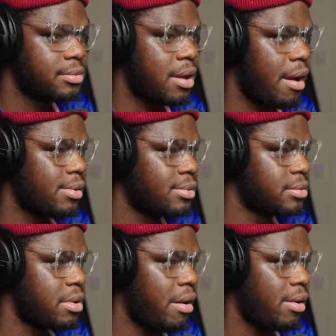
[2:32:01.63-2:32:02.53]
Just
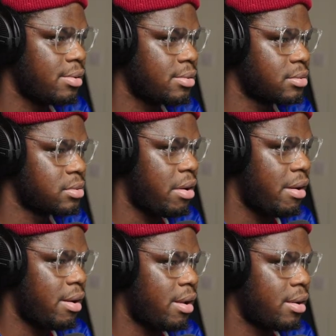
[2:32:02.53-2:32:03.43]
what Barcelona
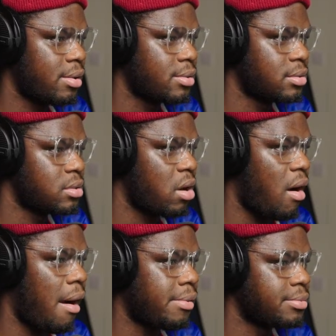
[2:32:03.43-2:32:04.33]
wanted to hear there,
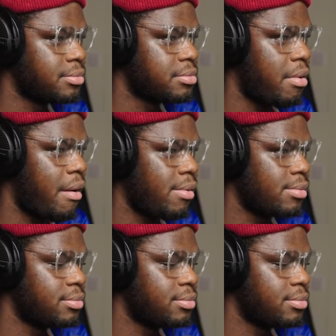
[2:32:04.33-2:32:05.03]
the whistle for a foul,